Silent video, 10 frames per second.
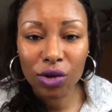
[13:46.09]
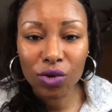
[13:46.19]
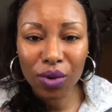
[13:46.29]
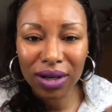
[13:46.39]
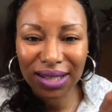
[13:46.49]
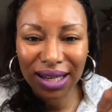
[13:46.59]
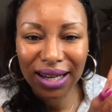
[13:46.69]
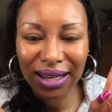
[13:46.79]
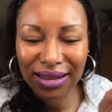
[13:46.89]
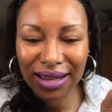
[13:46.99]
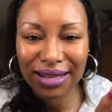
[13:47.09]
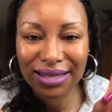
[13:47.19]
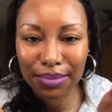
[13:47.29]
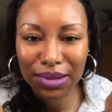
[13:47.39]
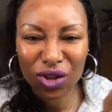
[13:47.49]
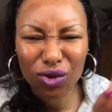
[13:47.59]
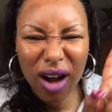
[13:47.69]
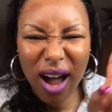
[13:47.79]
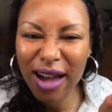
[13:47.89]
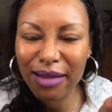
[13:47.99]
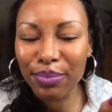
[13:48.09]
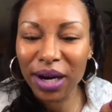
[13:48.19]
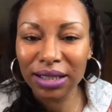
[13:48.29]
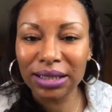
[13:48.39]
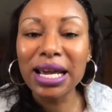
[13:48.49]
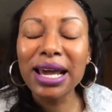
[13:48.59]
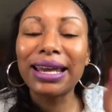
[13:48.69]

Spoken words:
you want to hit that subscribe button